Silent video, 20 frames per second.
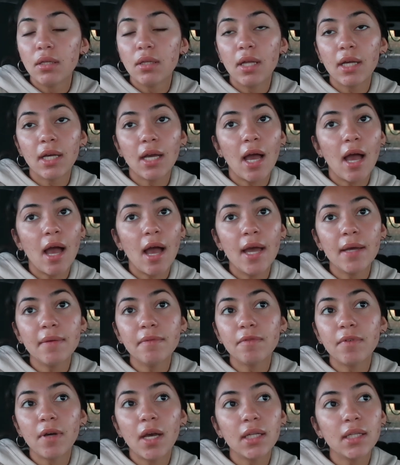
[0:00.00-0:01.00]
Like, I'm
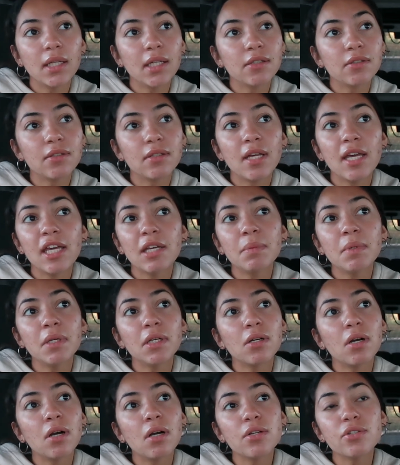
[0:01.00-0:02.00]
fine. Like, take me
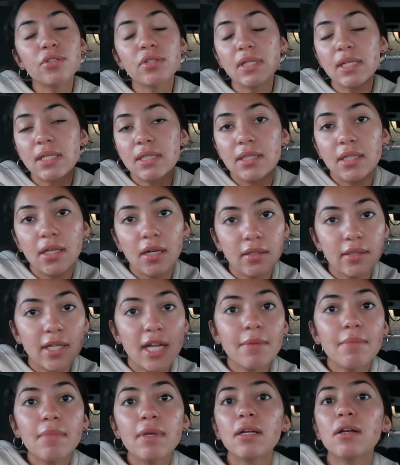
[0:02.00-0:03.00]
to college this year.
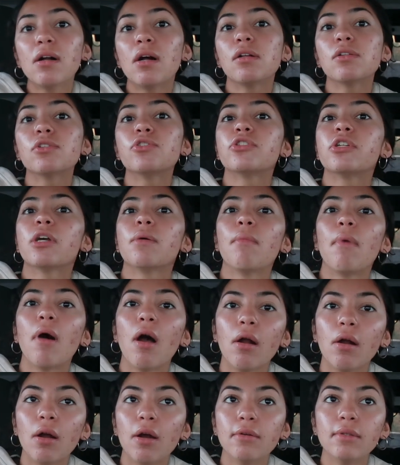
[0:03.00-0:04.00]
Take me to college
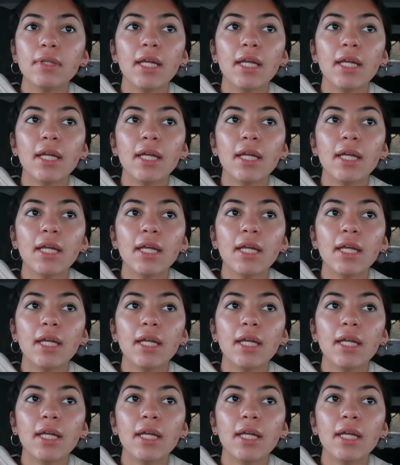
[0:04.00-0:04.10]
tomorrow.